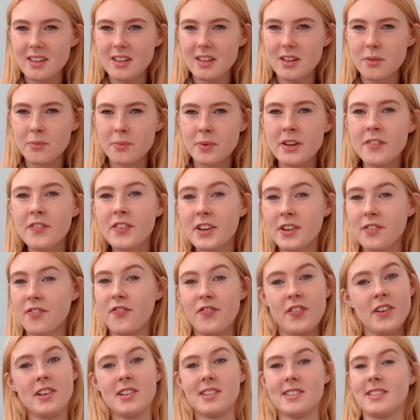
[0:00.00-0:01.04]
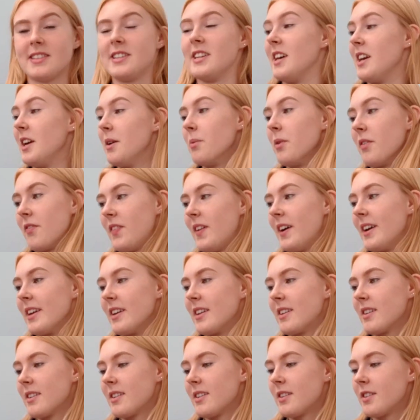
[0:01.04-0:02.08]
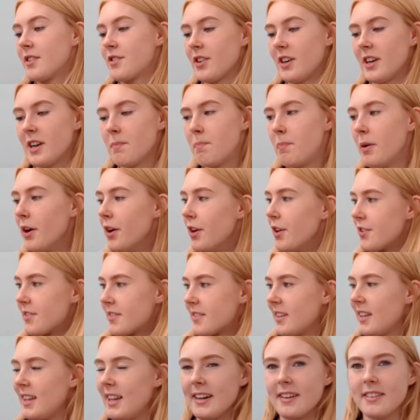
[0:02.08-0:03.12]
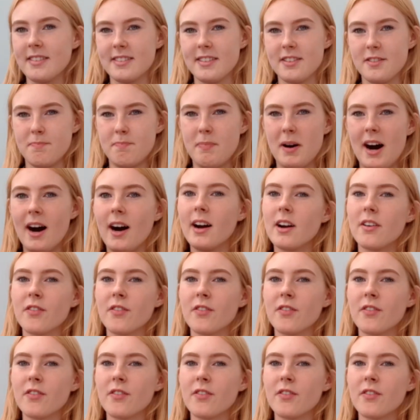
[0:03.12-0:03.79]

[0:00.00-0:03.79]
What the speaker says: we've had a field day with trying to personalise this bag.